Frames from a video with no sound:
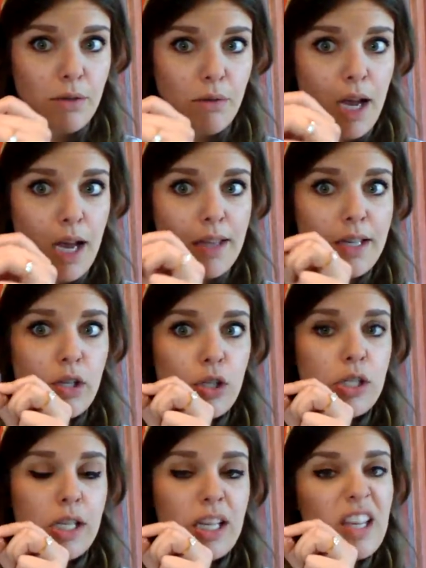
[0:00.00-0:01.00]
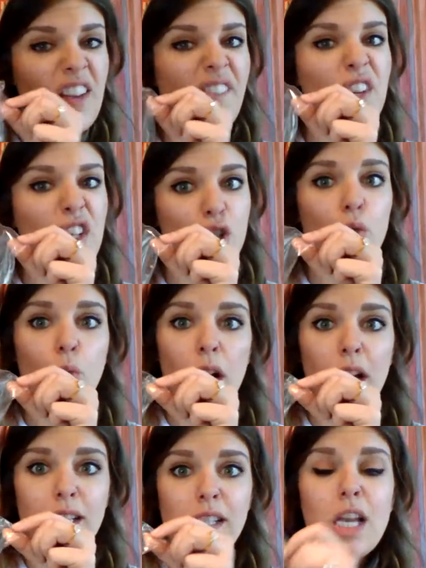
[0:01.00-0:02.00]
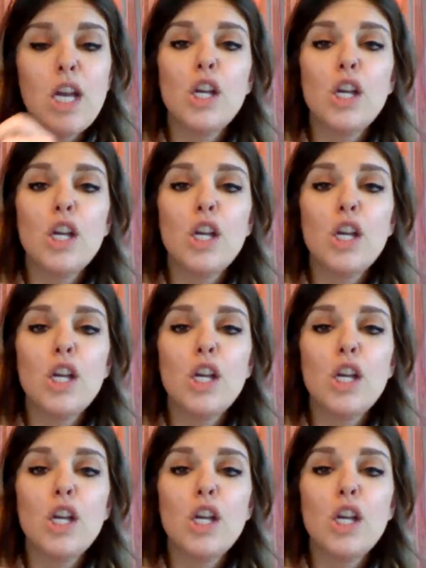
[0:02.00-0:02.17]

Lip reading: okay? These are just like the official ones.